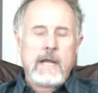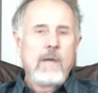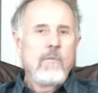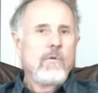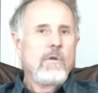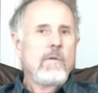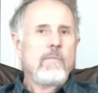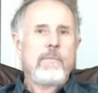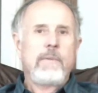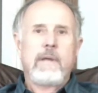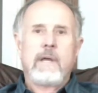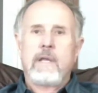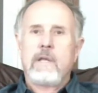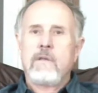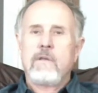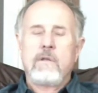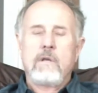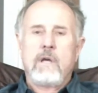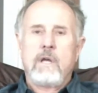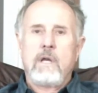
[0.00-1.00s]
I would have
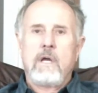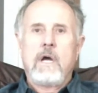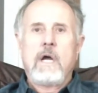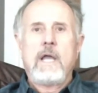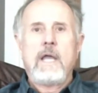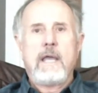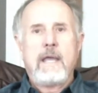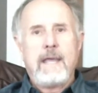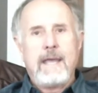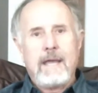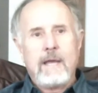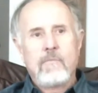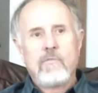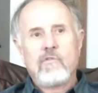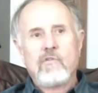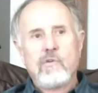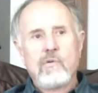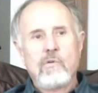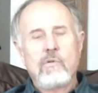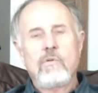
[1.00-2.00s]
bet, I
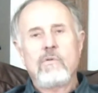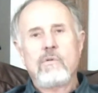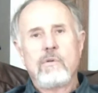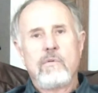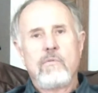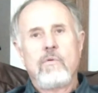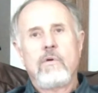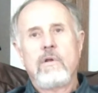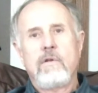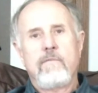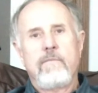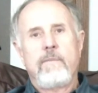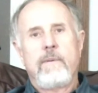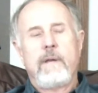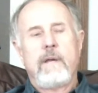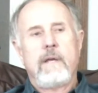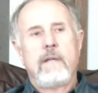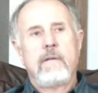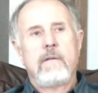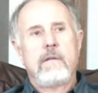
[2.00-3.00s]
absolutely would have
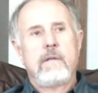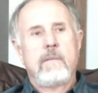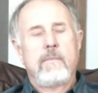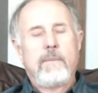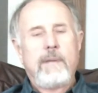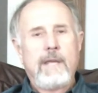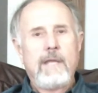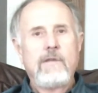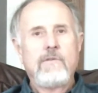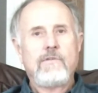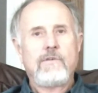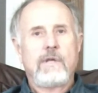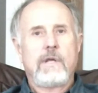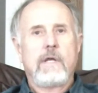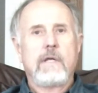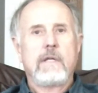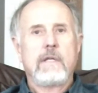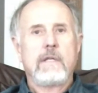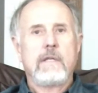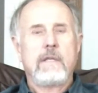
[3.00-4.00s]
bet a
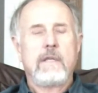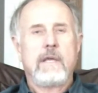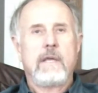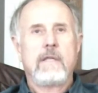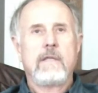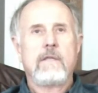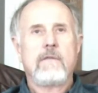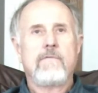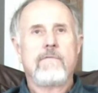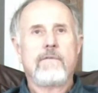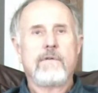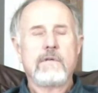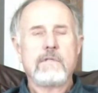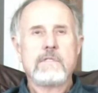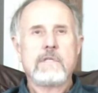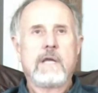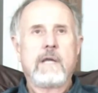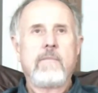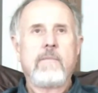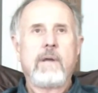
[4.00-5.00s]
paycheck that the
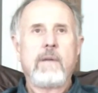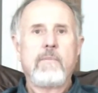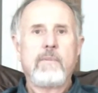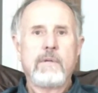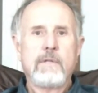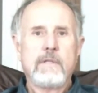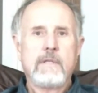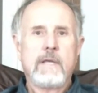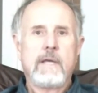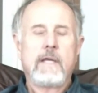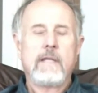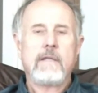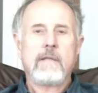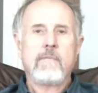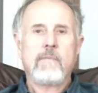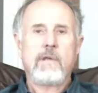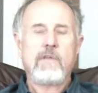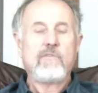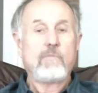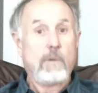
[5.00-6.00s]
first time I put
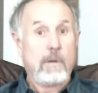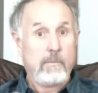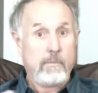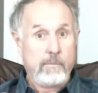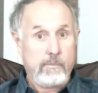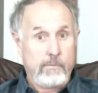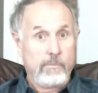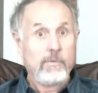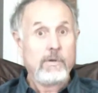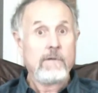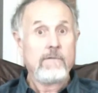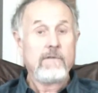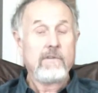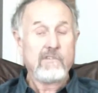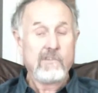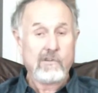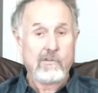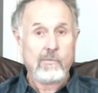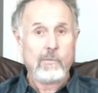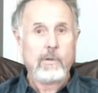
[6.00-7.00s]
that, based on
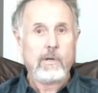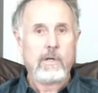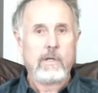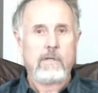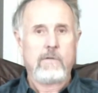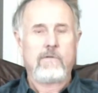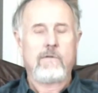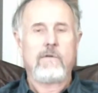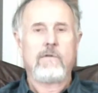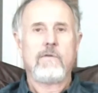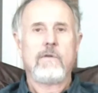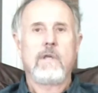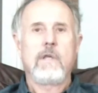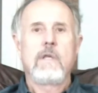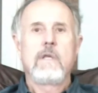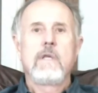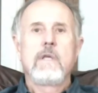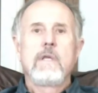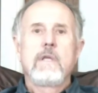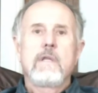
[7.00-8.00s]
previous experiences,
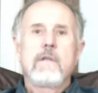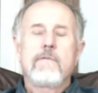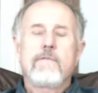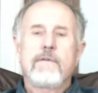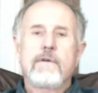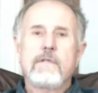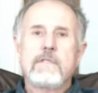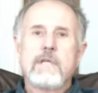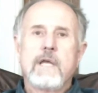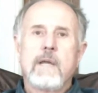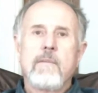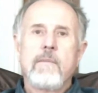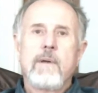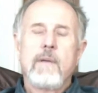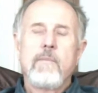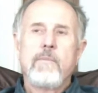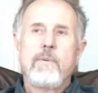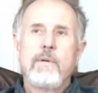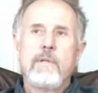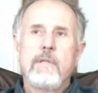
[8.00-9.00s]
the first time
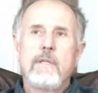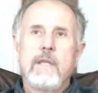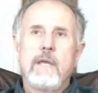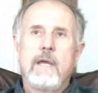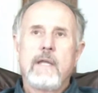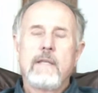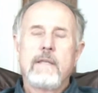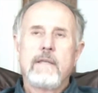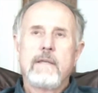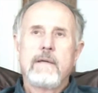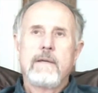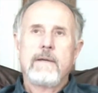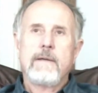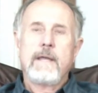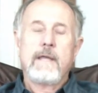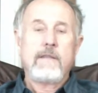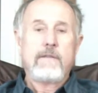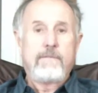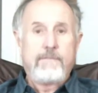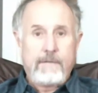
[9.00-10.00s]
I put that,
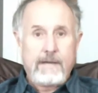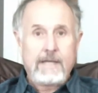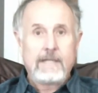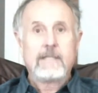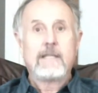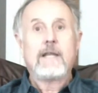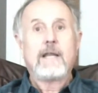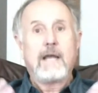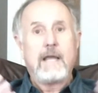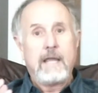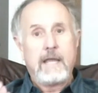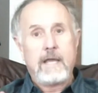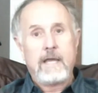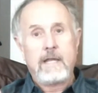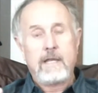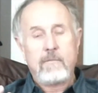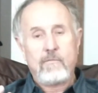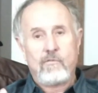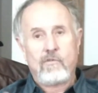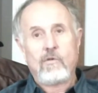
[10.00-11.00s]
and the fact that I
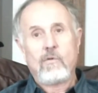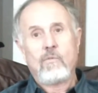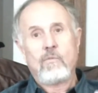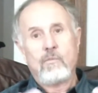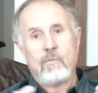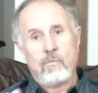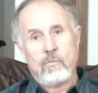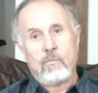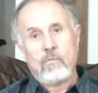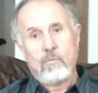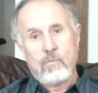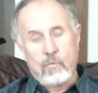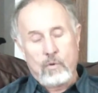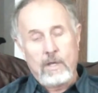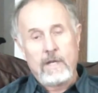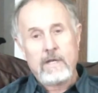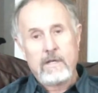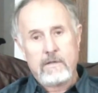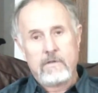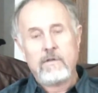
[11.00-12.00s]
had him so
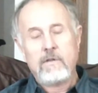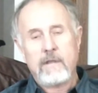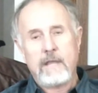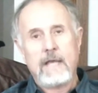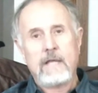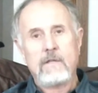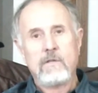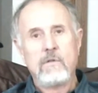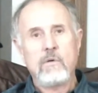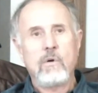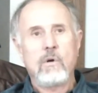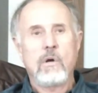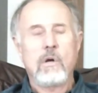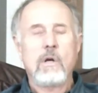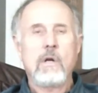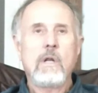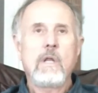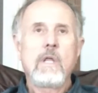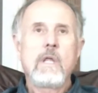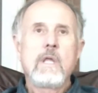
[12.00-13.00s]
wedded to that
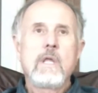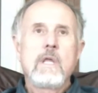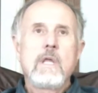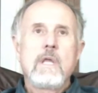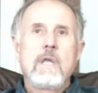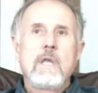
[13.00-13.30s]
lure,